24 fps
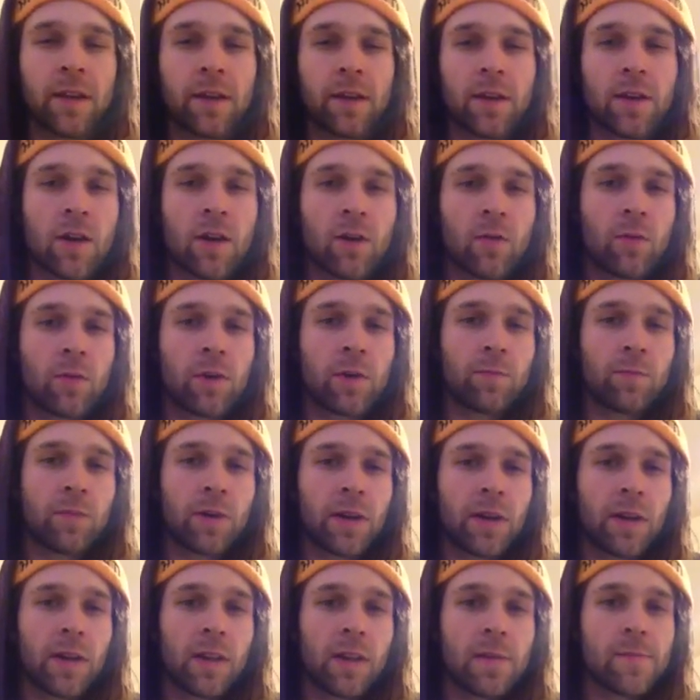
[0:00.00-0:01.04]
You know, I don't want to put
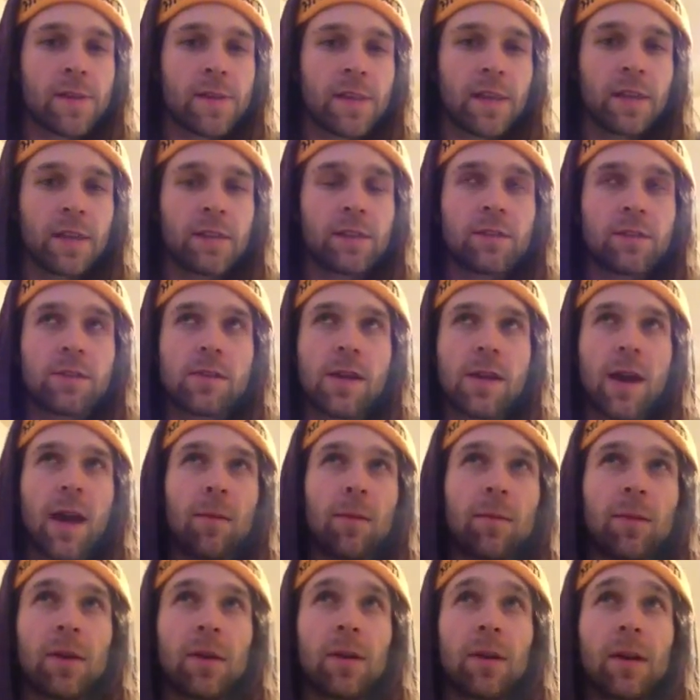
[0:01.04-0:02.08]
any limitations or time
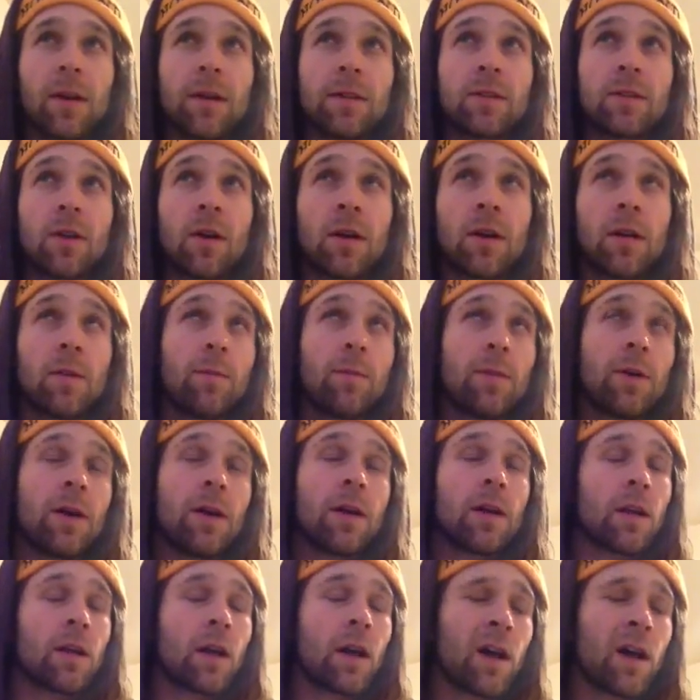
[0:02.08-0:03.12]
periods on it, but,